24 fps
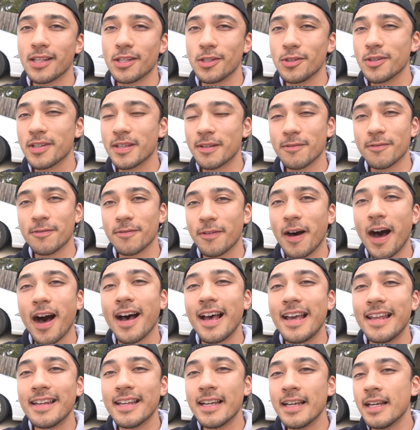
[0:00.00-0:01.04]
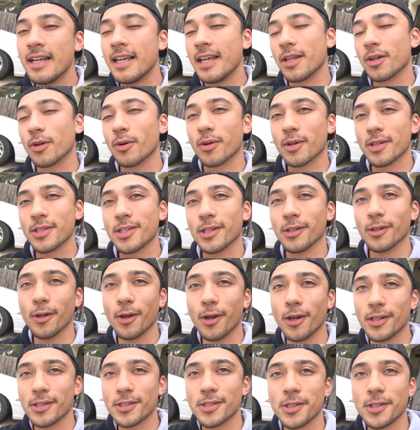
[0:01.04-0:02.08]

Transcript: that you can find in order to learn.